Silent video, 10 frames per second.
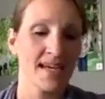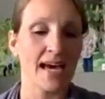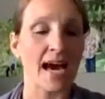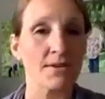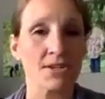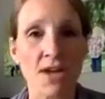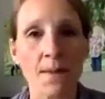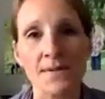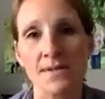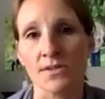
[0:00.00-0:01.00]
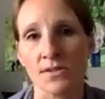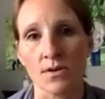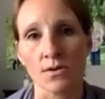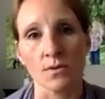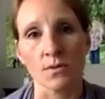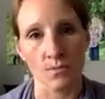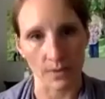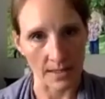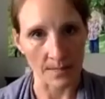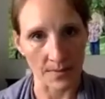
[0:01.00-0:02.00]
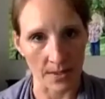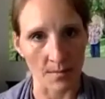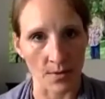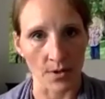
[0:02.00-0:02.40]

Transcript: How to shop is also really pretty important.